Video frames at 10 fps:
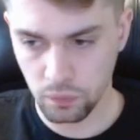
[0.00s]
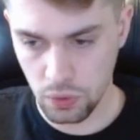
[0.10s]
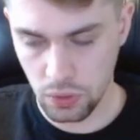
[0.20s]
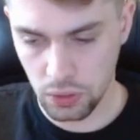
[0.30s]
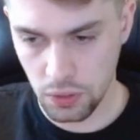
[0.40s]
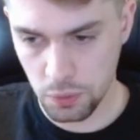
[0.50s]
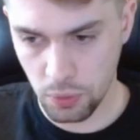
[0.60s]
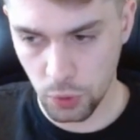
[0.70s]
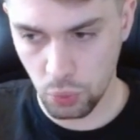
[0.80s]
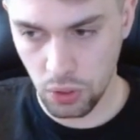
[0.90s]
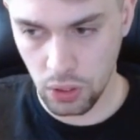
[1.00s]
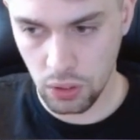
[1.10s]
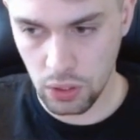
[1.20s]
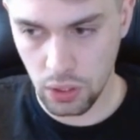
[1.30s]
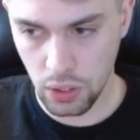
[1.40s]
So at this point, we
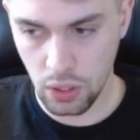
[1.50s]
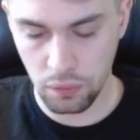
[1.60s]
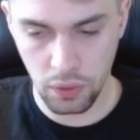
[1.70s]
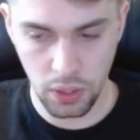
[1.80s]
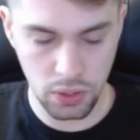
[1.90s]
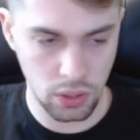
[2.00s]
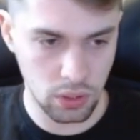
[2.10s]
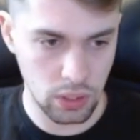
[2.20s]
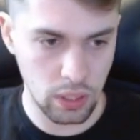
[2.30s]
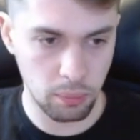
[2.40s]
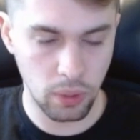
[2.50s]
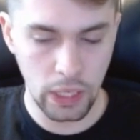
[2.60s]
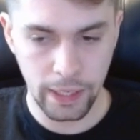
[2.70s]
are healthy exchange up.